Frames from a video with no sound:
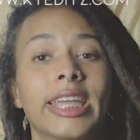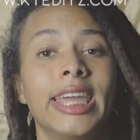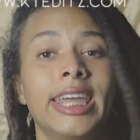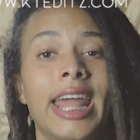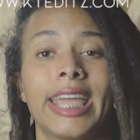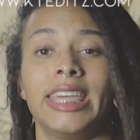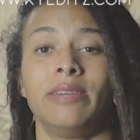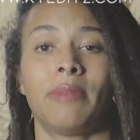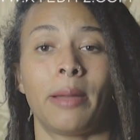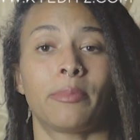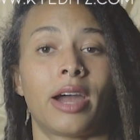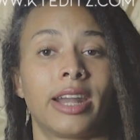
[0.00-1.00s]
again, I keep
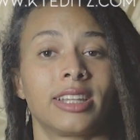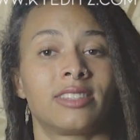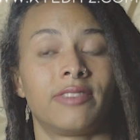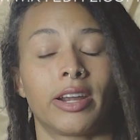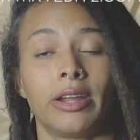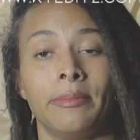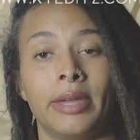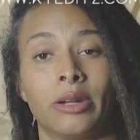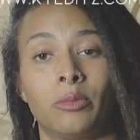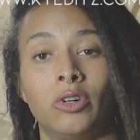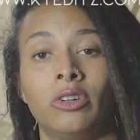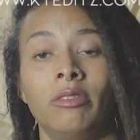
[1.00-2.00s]
my products very
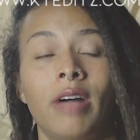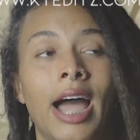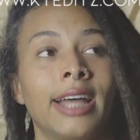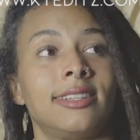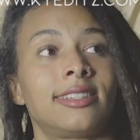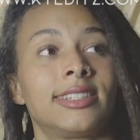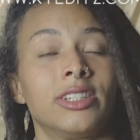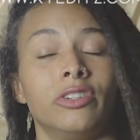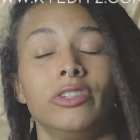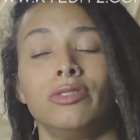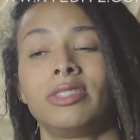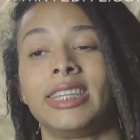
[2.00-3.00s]
minimal. I
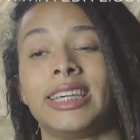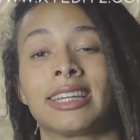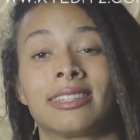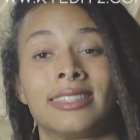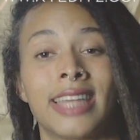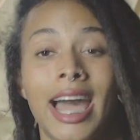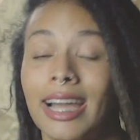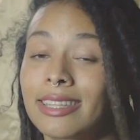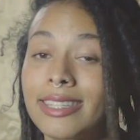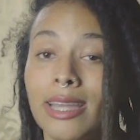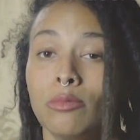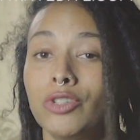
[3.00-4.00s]
still use the
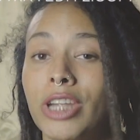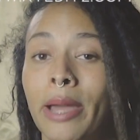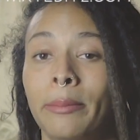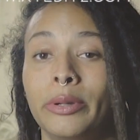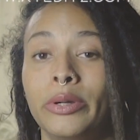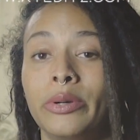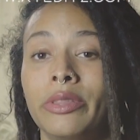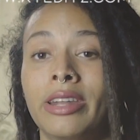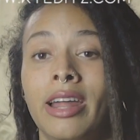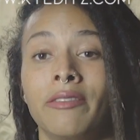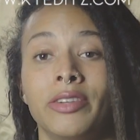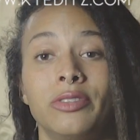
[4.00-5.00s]
exact same shampoo
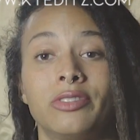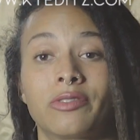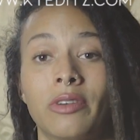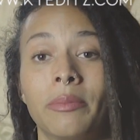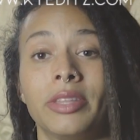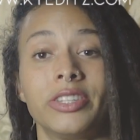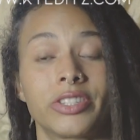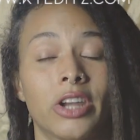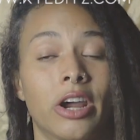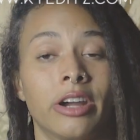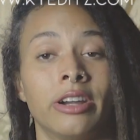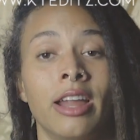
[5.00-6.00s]
that I've used from the
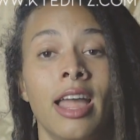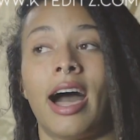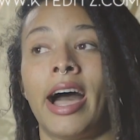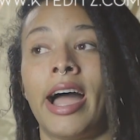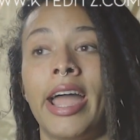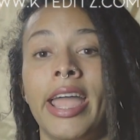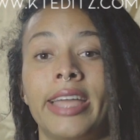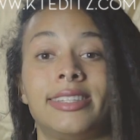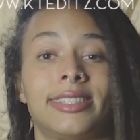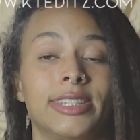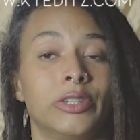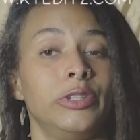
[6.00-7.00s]
start. I
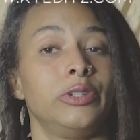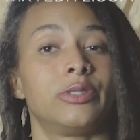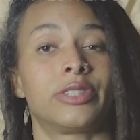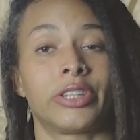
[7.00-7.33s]
still use